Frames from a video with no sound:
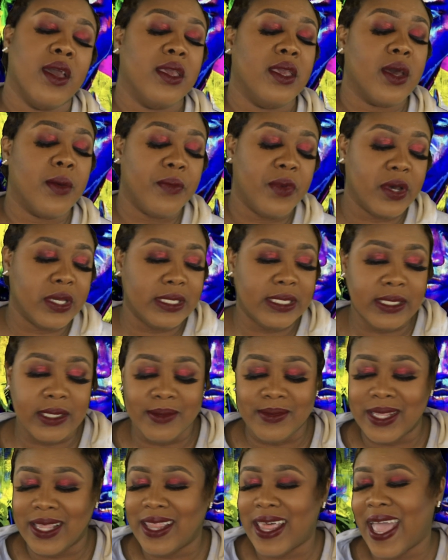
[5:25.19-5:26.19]
Young boy sitting
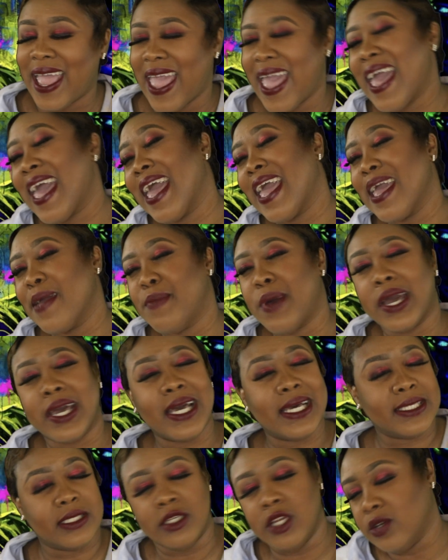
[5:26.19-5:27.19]
up there like, hey, my
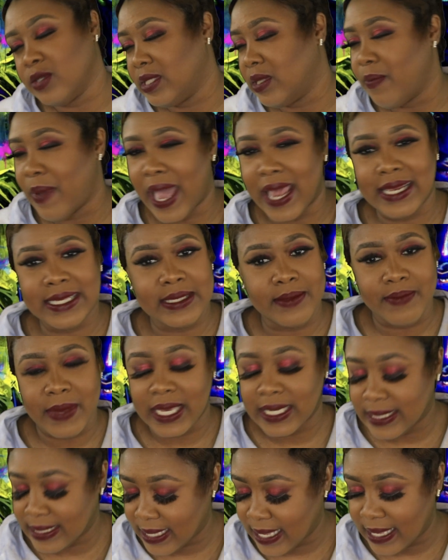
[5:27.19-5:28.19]
cousin knows somebody, some
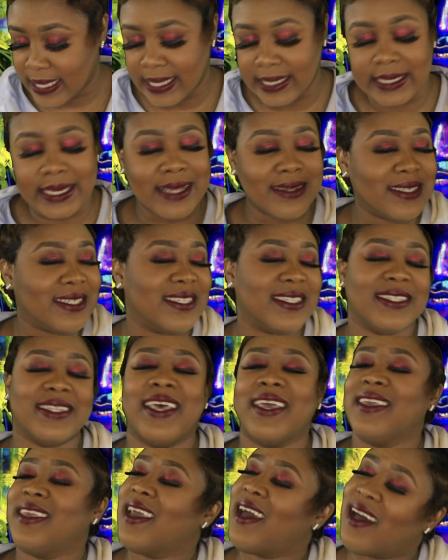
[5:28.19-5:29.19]
Mexican. And I was just
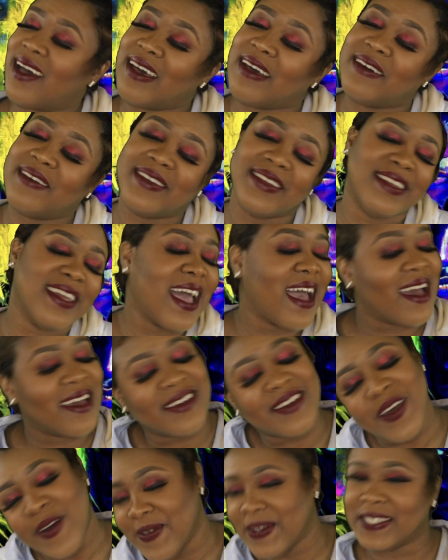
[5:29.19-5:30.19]
like, y'all,
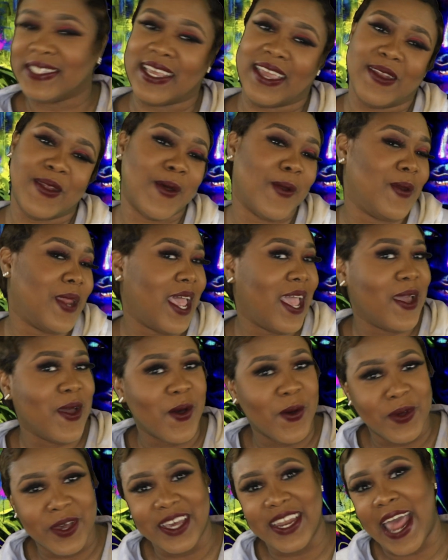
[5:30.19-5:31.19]
y'all know this ain't no dang
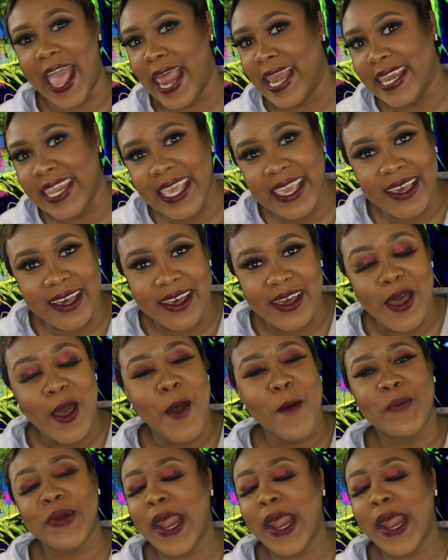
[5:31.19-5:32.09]
on good idea.